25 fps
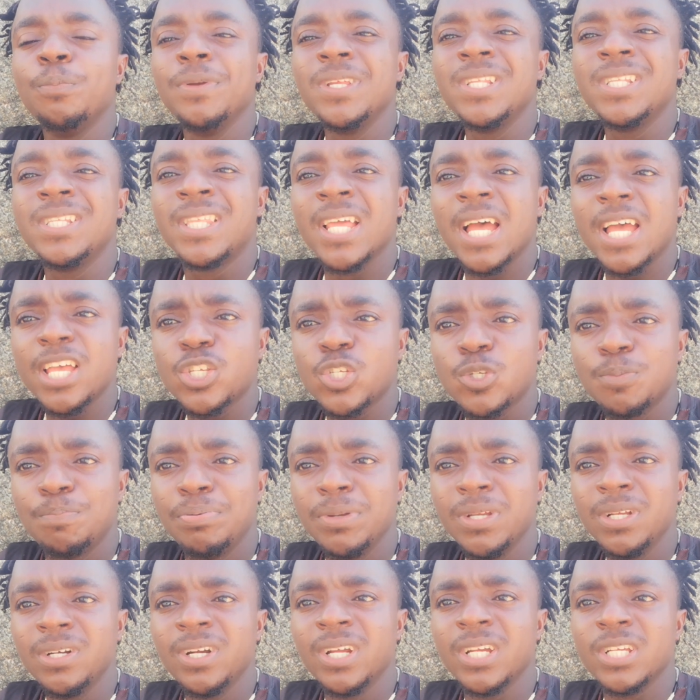
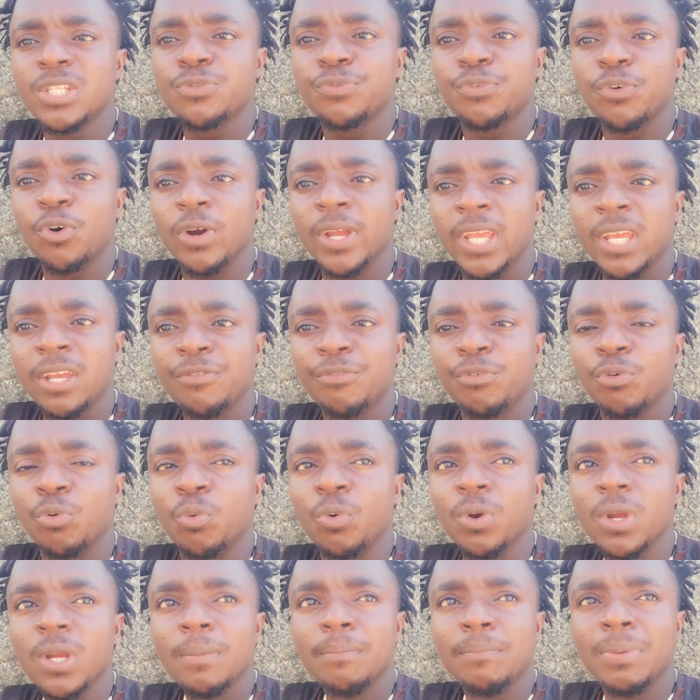desperate for
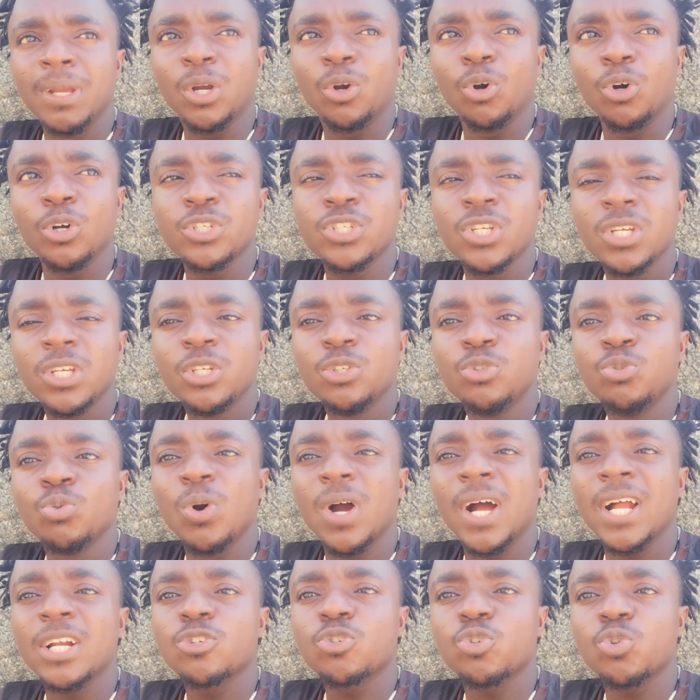evil because you
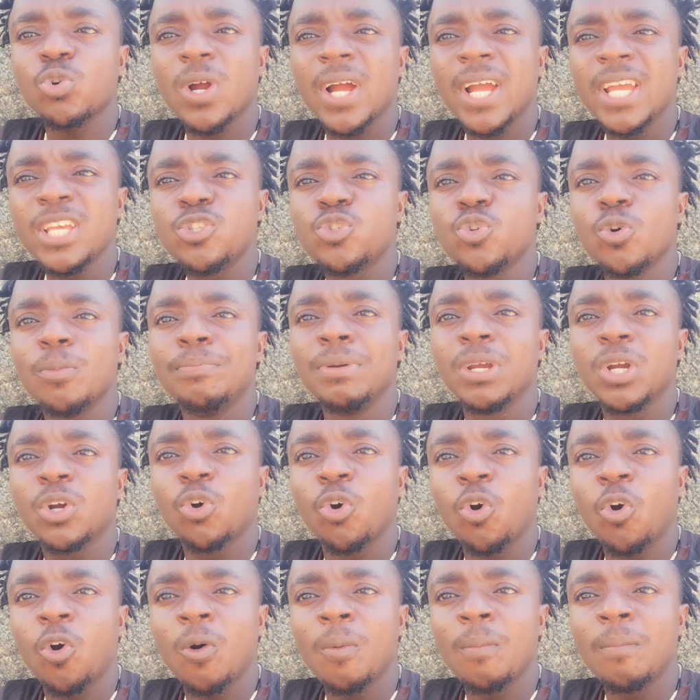are trying to
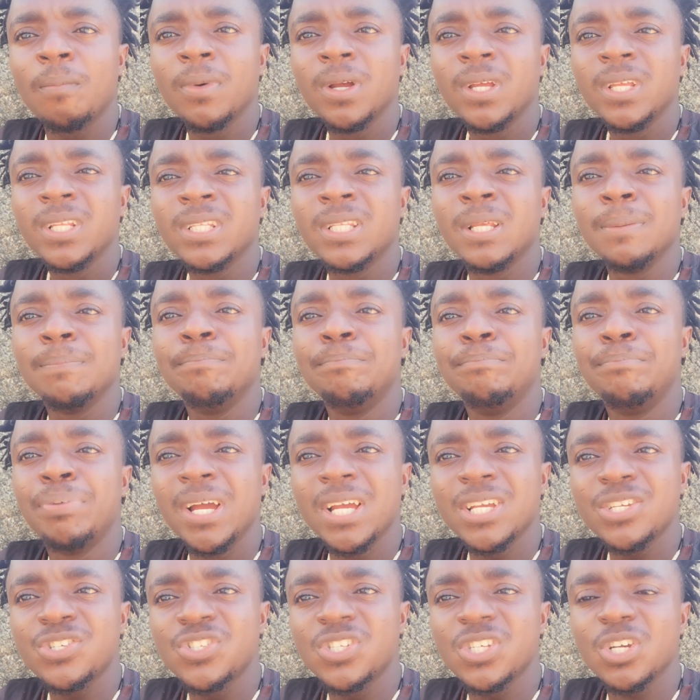become the
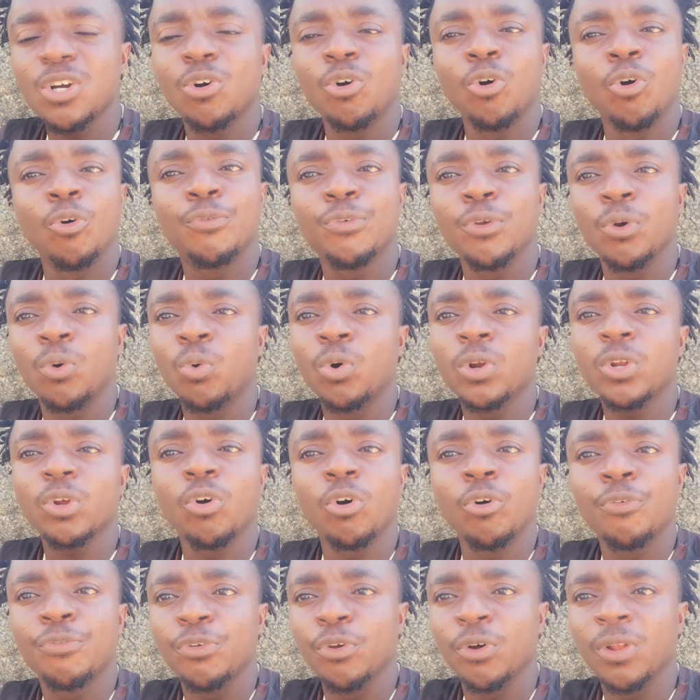best of your
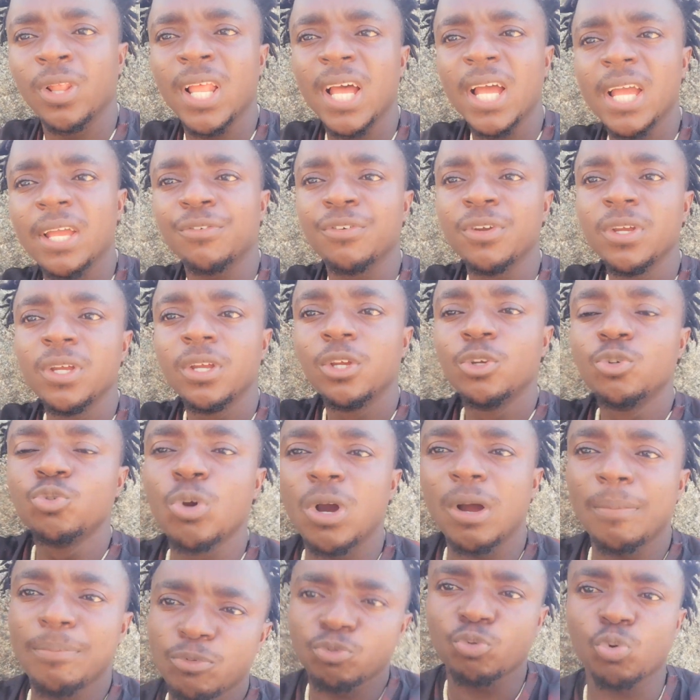life. You
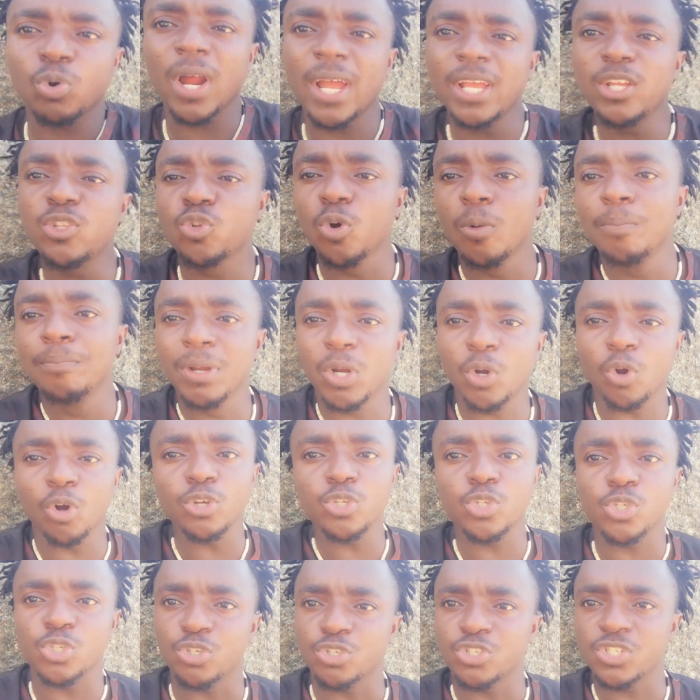are trying to become
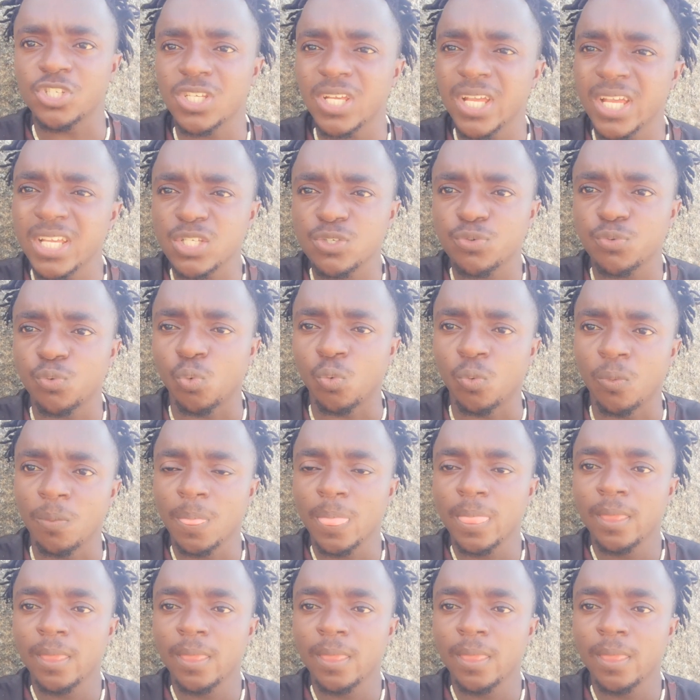successful,